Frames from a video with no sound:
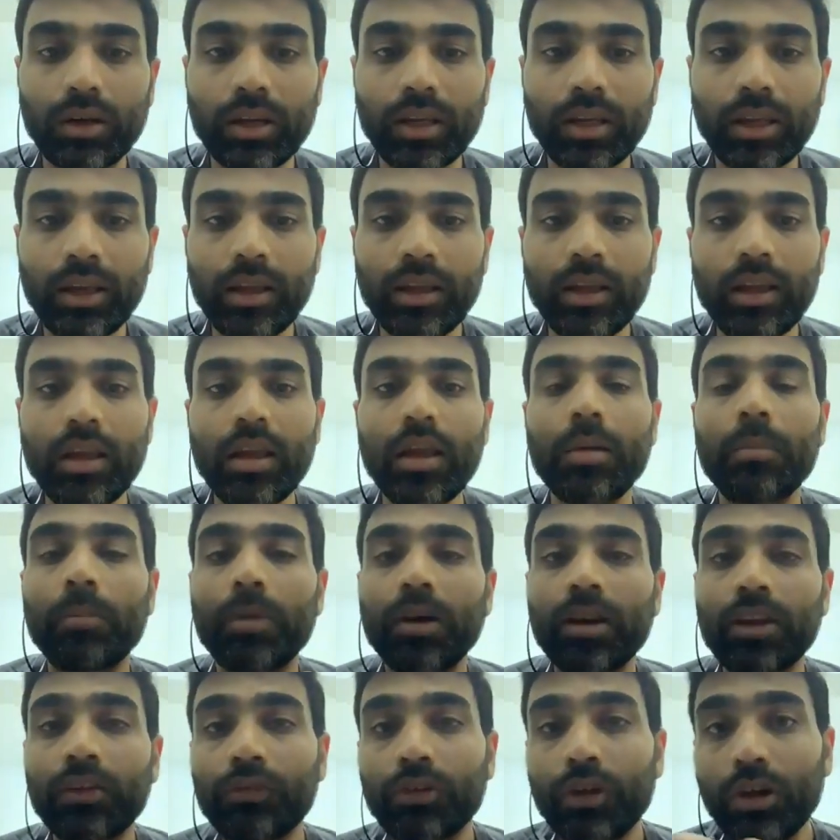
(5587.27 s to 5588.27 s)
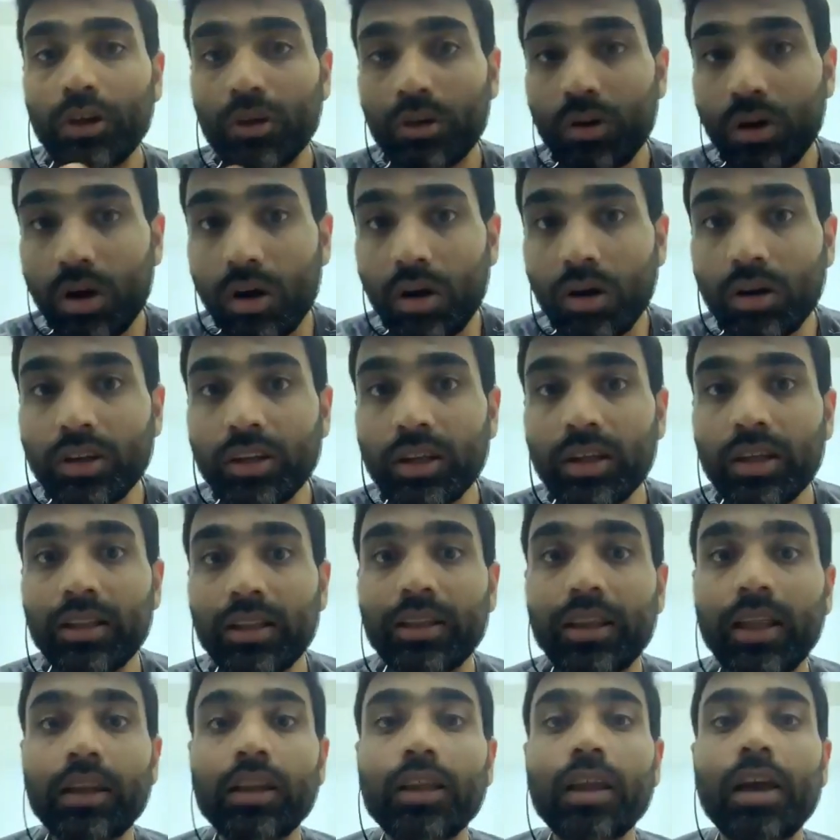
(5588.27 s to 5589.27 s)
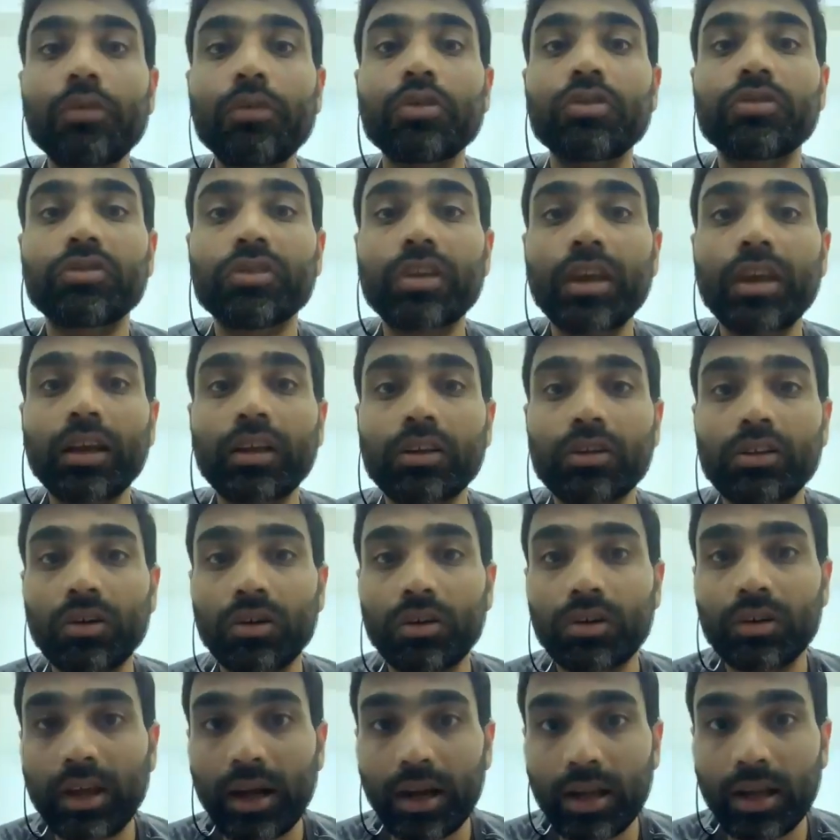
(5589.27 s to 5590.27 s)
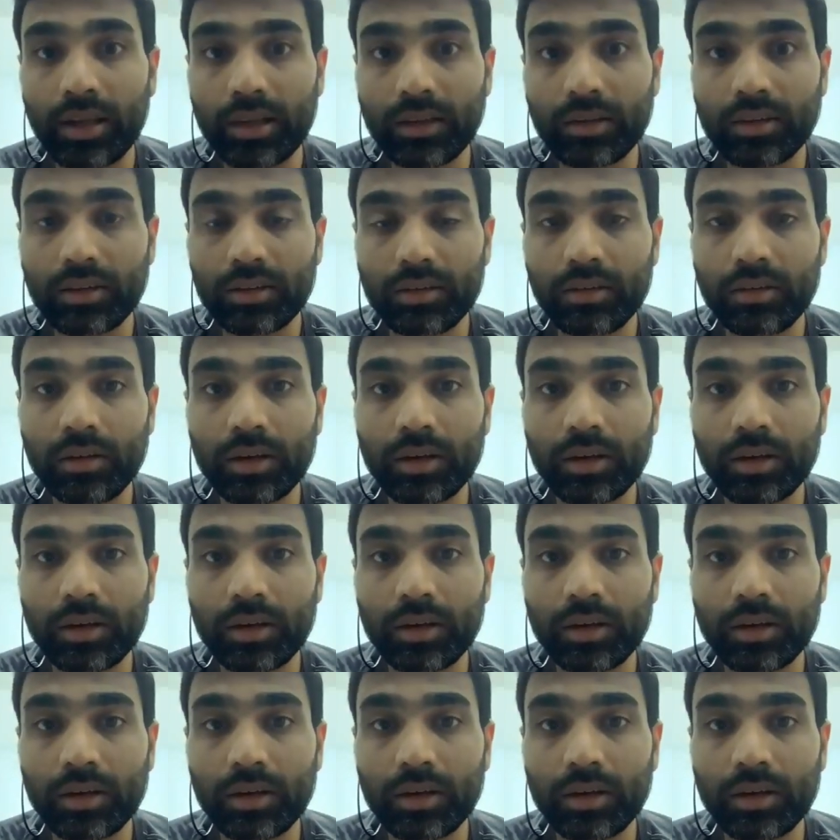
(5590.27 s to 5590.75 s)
Okay, but if you're not, then you have to check your diet.